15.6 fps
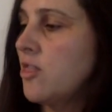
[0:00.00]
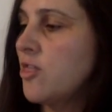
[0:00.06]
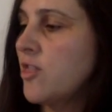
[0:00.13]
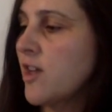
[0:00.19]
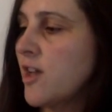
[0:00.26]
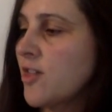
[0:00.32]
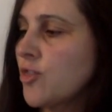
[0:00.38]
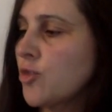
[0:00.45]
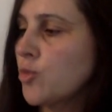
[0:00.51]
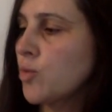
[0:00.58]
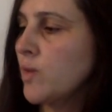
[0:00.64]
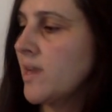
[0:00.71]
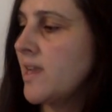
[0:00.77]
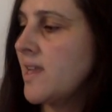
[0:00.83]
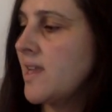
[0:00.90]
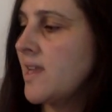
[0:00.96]
The
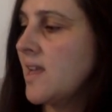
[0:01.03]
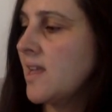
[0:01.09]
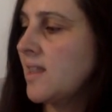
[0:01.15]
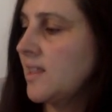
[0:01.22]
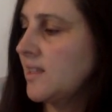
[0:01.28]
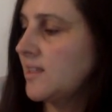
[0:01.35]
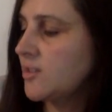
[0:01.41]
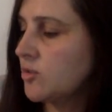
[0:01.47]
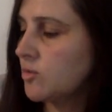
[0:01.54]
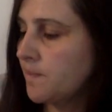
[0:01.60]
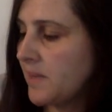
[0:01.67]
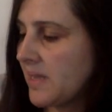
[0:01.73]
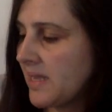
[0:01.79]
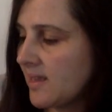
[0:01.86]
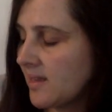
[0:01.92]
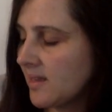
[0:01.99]
Three Little
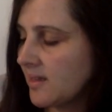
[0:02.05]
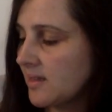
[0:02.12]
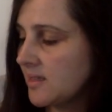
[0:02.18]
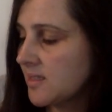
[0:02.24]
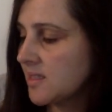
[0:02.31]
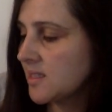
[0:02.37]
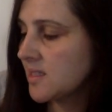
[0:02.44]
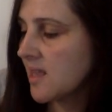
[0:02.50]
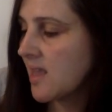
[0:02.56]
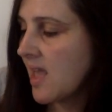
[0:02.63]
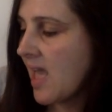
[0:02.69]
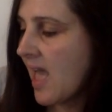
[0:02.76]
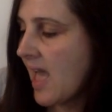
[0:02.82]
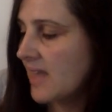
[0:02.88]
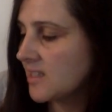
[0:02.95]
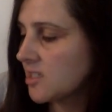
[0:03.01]
Pigs,
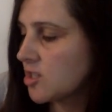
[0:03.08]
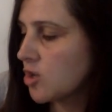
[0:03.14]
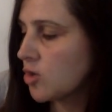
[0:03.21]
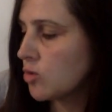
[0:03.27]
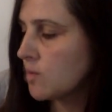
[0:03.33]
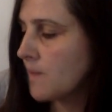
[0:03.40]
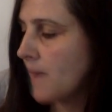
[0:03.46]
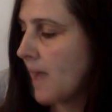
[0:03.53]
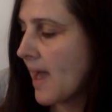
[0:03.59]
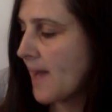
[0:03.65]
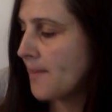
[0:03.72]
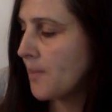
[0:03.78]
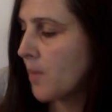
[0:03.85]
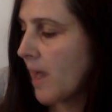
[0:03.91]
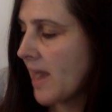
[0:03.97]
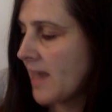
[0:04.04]
as told by
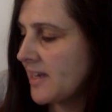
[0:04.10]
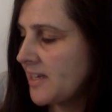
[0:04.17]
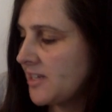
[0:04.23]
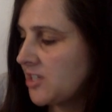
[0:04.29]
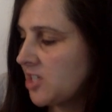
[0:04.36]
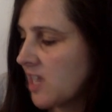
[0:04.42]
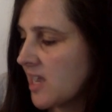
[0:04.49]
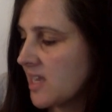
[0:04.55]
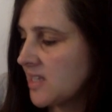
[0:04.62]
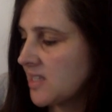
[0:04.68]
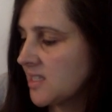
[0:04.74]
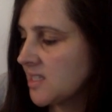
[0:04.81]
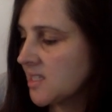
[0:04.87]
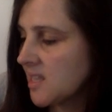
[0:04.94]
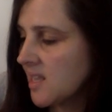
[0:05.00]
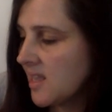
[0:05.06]
Brandi
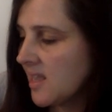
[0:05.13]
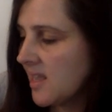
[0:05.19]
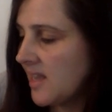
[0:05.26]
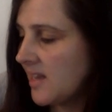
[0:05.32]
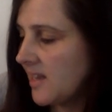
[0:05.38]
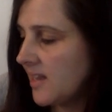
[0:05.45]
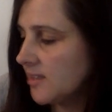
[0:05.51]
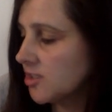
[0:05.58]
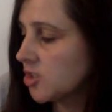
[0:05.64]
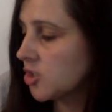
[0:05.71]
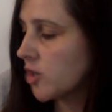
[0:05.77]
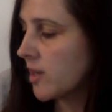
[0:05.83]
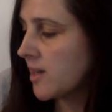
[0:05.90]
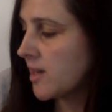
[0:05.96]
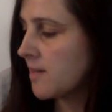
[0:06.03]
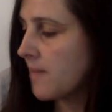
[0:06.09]
Chase and
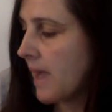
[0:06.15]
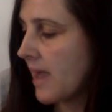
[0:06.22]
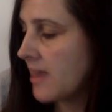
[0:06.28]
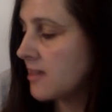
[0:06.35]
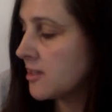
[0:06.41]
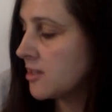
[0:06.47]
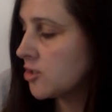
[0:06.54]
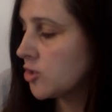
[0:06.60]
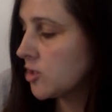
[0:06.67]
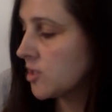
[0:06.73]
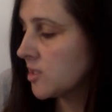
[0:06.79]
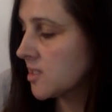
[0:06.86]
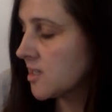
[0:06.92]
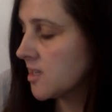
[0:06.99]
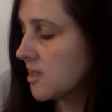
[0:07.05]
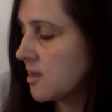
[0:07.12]
illustrated by
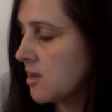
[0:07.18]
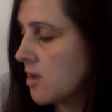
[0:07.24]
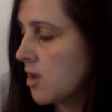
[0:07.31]
Triska.